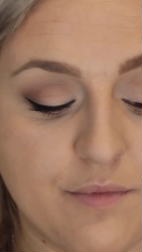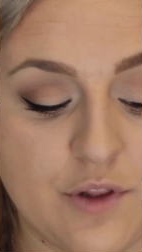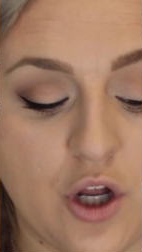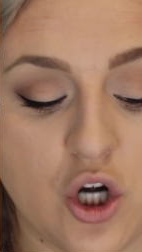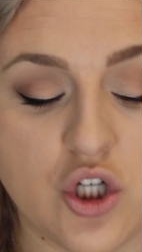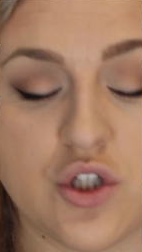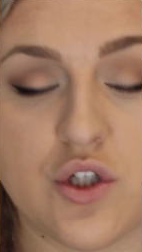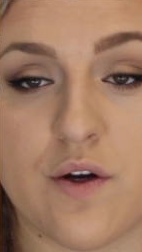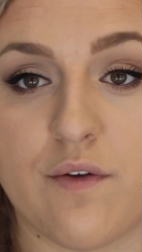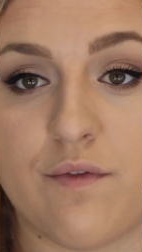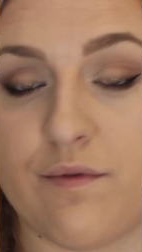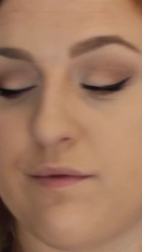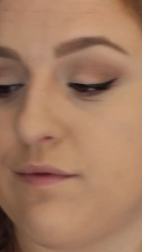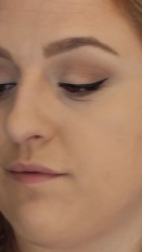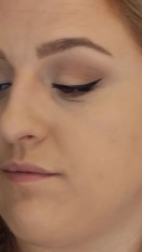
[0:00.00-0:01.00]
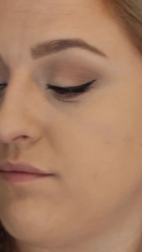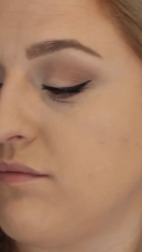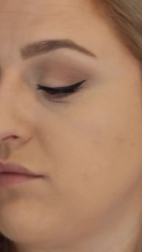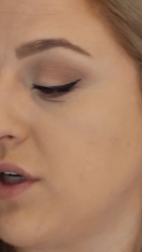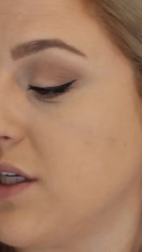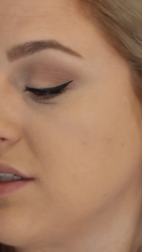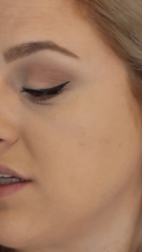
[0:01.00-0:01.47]
large,
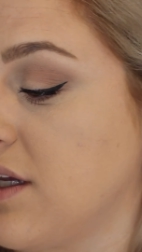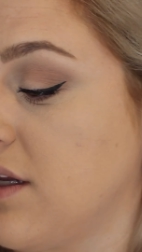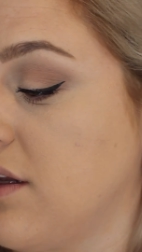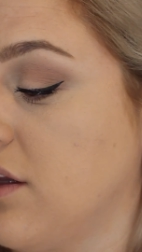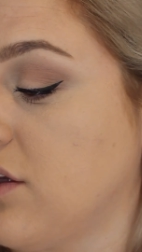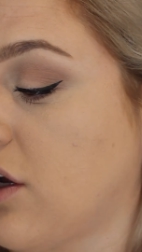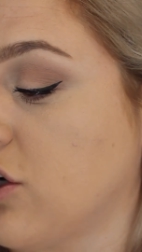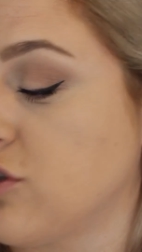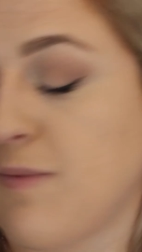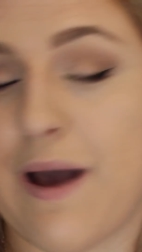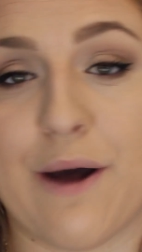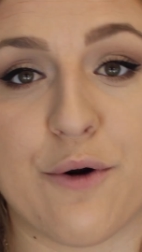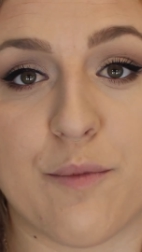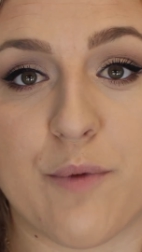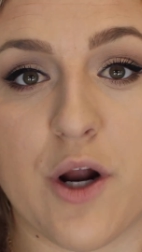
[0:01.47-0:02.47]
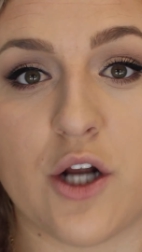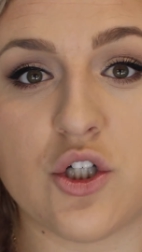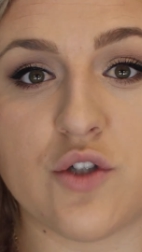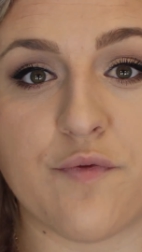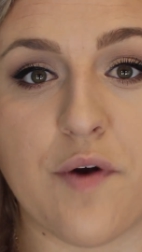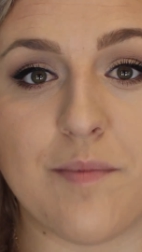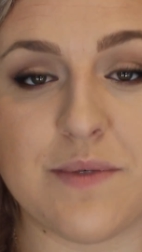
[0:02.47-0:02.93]
what is it? A large powder
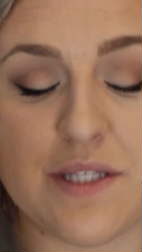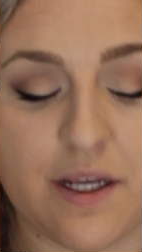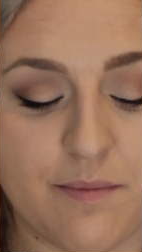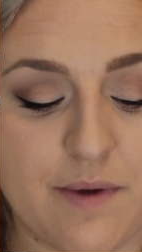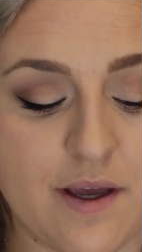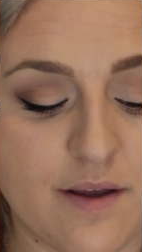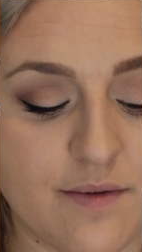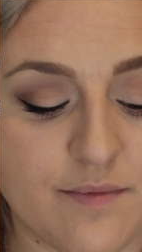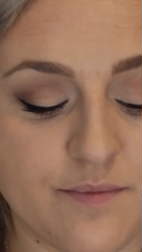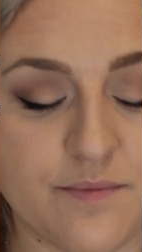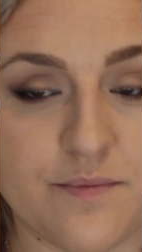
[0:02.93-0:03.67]
brush from Sigma.